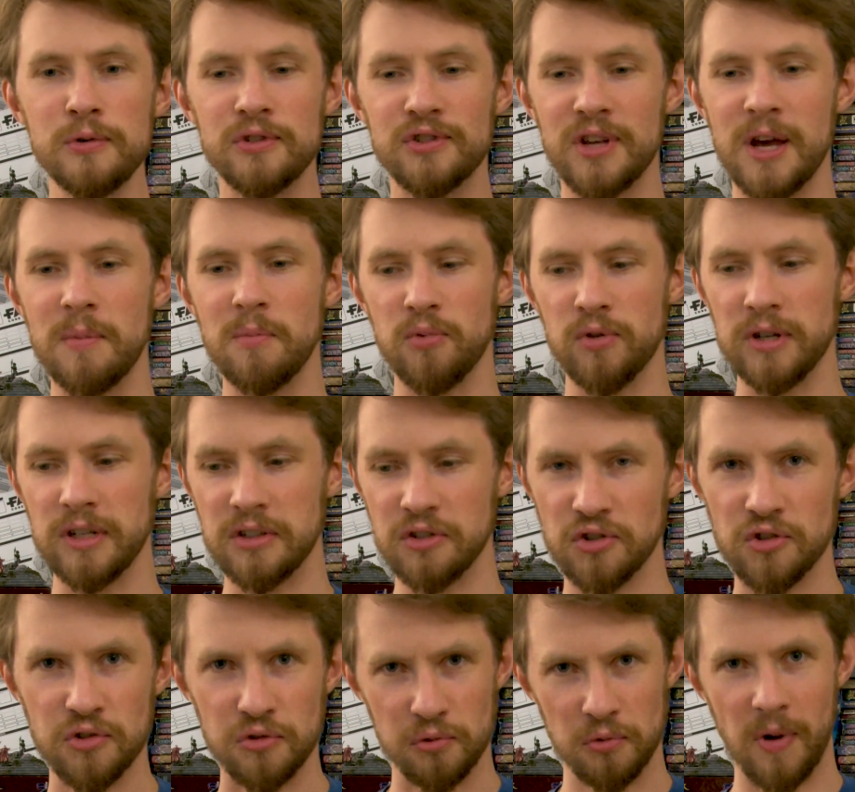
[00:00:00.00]
separate
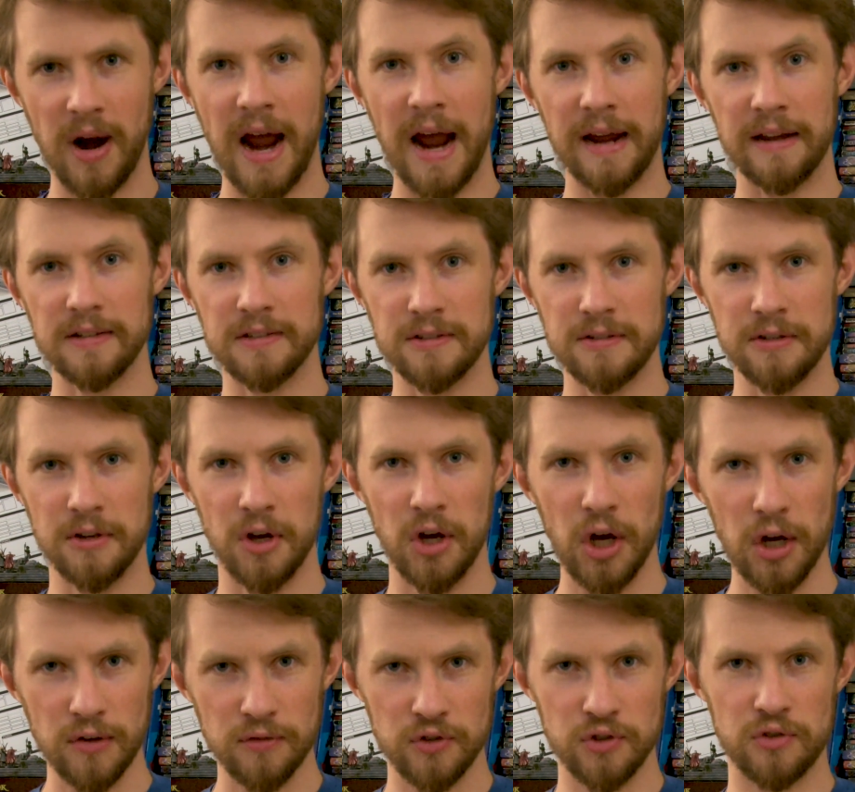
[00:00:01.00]
tracks
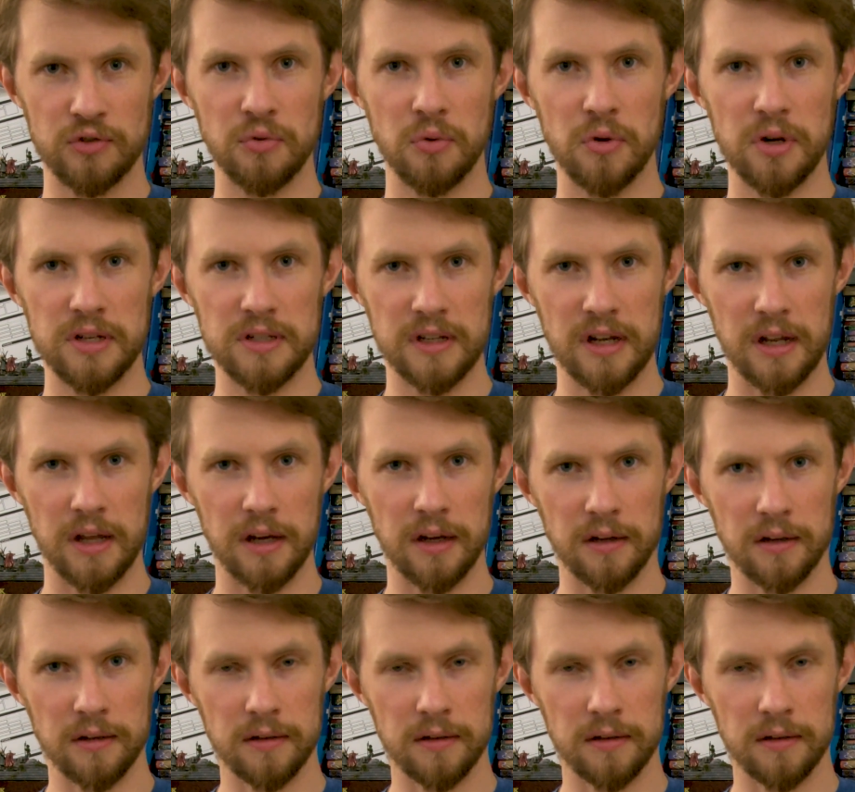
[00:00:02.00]
of storytelling.